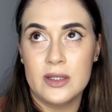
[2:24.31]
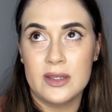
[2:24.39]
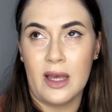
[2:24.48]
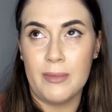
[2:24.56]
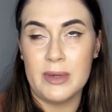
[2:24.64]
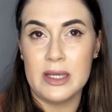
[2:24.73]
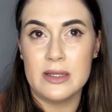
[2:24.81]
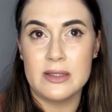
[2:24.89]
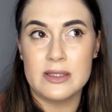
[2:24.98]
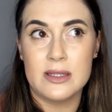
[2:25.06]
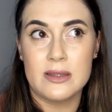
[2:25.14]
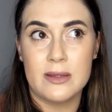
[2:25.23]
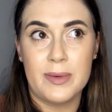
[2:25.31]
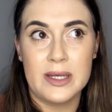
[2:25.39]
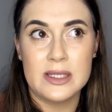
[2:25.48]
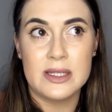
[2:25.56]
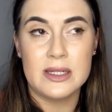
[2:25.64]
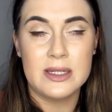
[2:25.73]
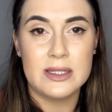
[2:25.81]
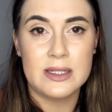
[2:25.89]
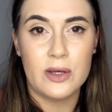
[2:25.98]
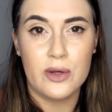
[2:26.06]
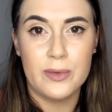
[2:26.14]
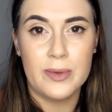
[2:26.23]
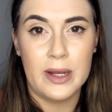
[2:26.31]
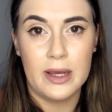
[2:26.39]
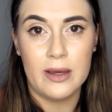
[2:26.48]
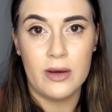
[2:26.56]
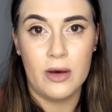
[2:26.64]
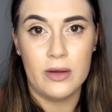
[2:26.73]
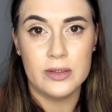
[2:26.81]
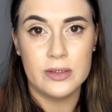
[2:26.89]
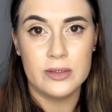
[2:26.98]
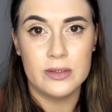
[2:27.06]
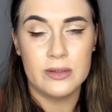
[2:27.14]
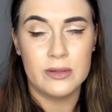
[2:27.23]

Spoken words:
that means that the person needs to open it on